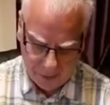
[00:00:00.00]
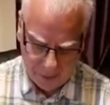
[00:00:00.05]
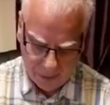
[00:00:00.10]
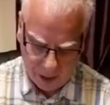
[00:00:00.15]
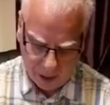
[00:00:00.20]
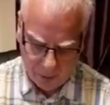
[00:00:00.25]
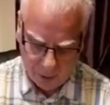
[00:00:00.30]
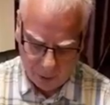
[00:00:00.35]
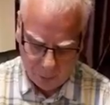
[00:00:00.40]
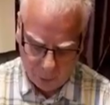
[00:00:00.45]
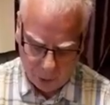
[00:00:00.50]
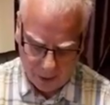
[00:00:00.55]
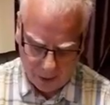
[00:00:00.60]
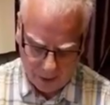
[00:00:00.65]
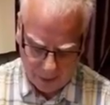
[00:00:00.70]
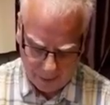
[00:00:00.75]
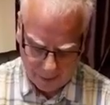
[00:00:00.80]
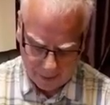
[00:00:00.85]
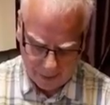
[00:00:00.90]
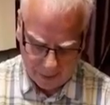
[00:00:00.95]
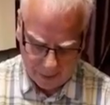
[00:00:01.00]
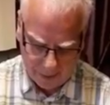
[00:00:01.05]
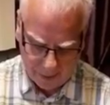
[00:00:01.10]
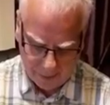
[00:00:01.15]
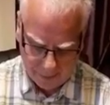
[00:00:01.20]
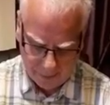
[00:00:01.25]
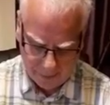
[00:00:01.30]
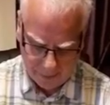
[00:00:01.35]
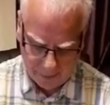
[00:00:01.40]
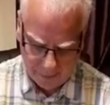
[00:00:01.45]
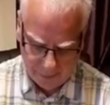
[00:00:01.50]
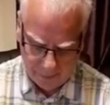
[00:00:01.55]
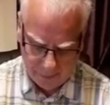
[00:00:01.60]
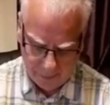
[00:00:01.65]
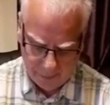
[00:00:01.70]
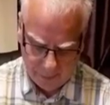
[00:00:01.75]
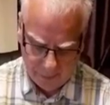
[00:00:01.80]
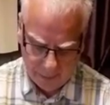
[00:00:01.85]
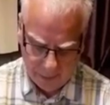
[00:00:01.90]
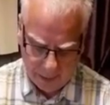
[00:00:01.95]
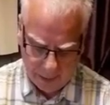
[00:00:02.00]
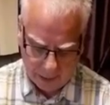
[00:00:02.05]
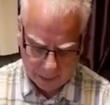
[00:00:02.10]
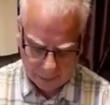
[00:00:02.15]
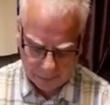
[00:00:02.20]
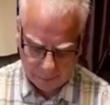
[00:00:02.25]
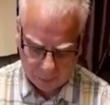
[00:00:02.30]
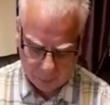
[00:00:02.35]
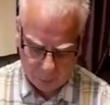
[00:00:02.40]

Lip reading: about what I said? A little